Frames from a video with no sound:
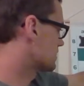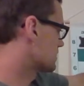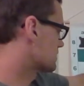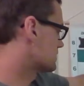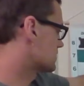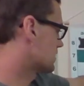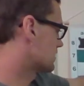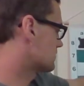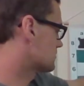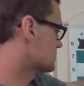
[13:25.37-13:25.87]

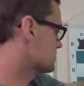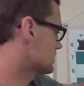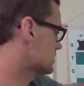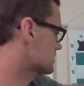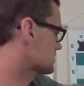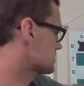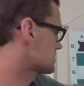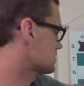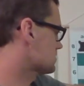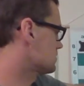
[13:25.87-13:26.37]

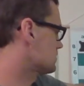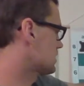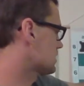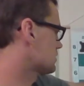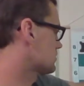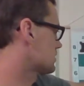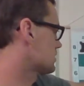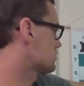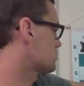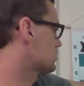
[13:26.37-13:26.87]
f6, not only
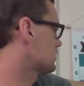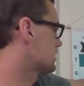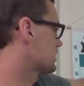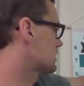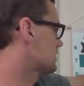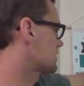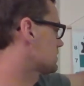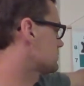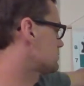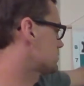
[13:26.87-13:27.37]
winning
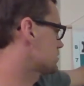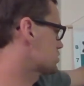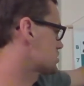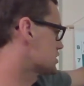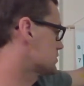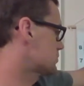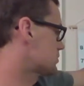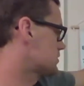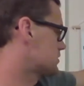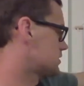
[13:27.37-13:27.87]
a
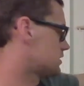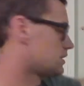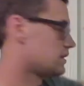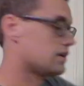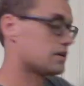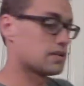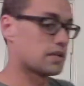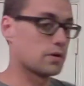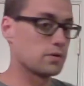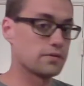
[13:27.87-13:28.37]
bishop,
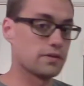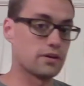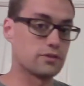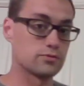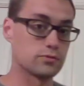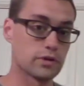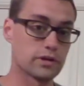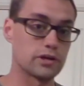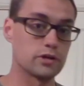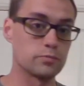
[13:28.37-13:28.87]
now we've got a rook
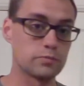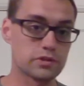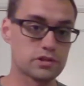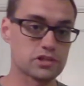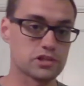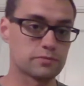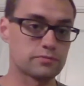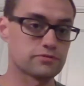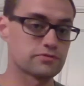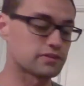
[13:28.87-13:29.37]
and a bishop
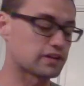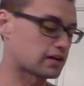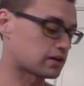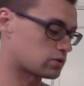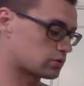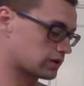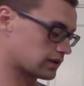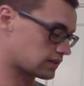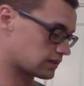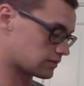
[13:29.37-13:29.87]
for that
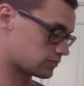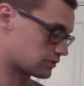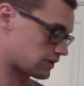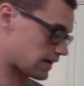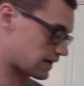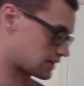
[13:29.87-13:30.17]
queen that black has